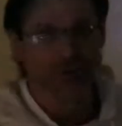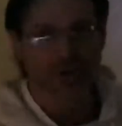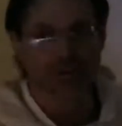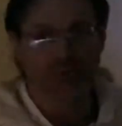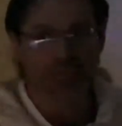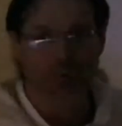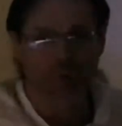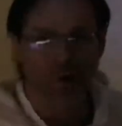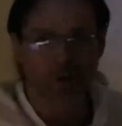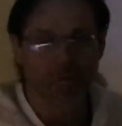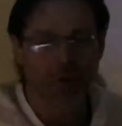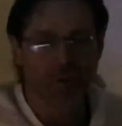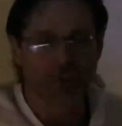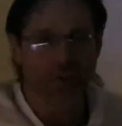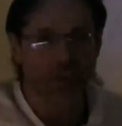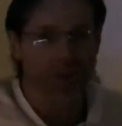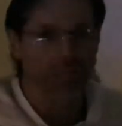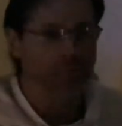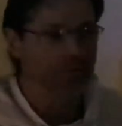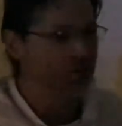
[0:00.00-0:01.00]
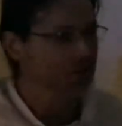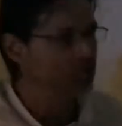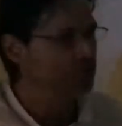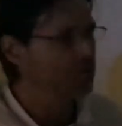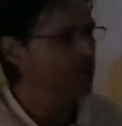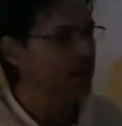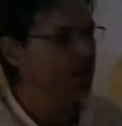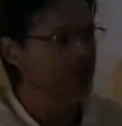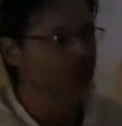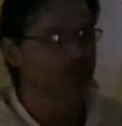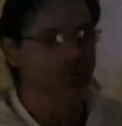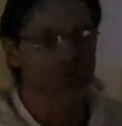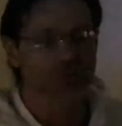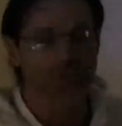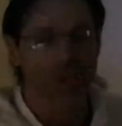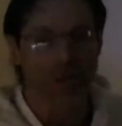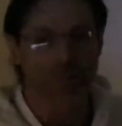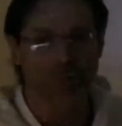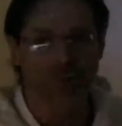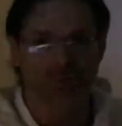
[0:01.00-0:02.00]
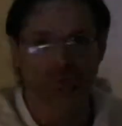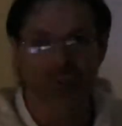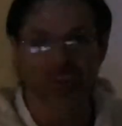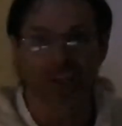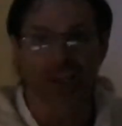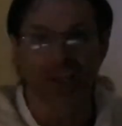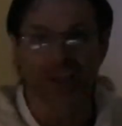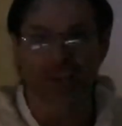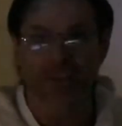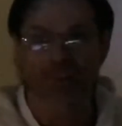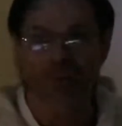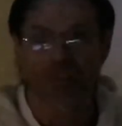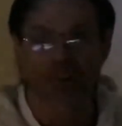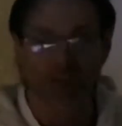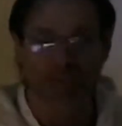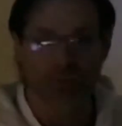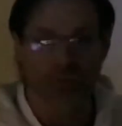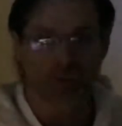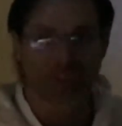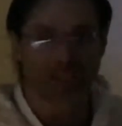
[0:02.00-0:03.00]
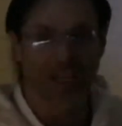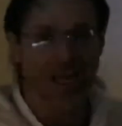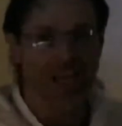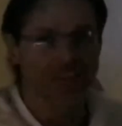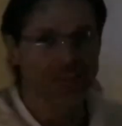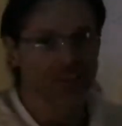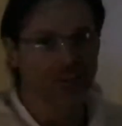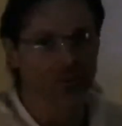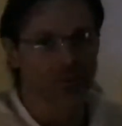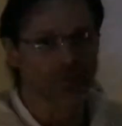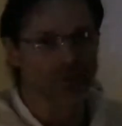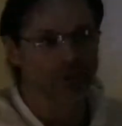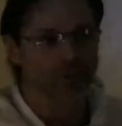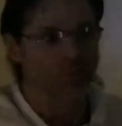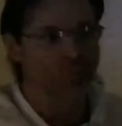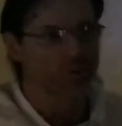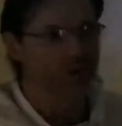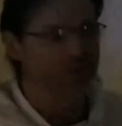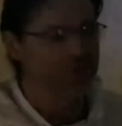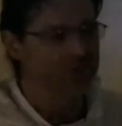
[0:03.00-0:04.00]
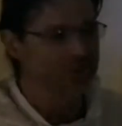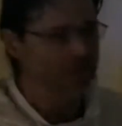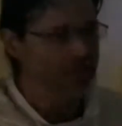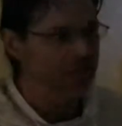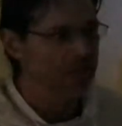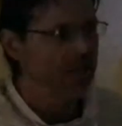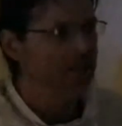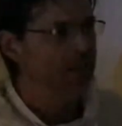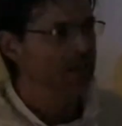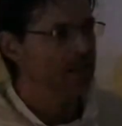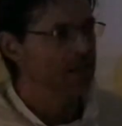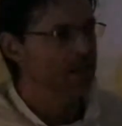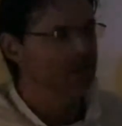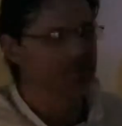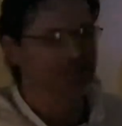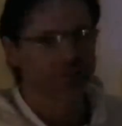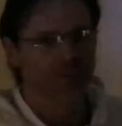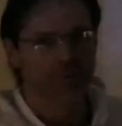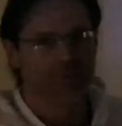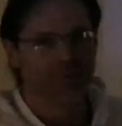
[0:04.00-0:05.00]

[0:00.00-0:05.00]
have to worry about that because you're not in those type of settings, right? There's lots of those little ones that, yes,